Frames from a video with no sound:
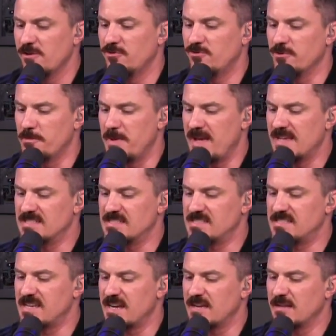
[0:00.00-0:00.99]
Japan's
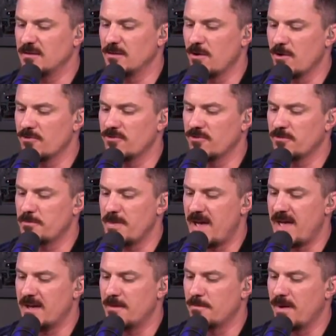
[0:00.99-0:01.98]
second largest
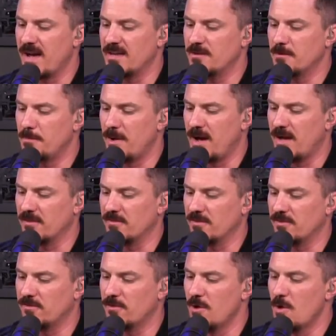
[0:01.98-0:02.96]
bank by
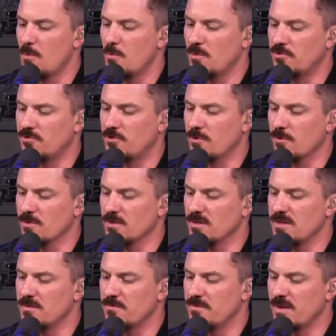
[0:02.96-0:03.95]
deposits, which
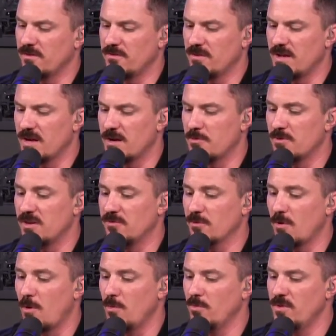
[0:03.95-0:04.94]
currently invests in
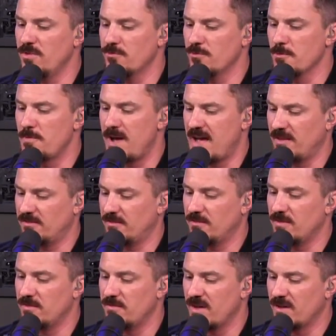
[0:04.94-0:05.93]
equities only through
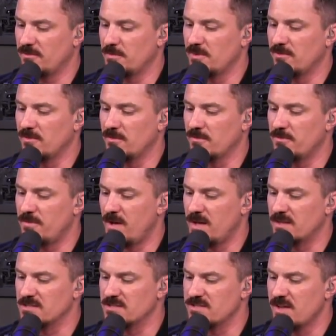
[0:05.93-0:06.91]
passive investments in
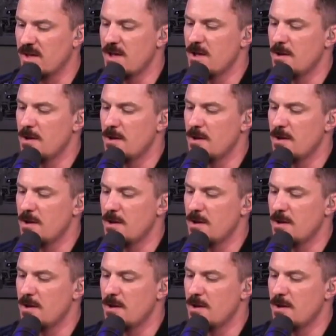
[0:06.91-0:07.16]
funds,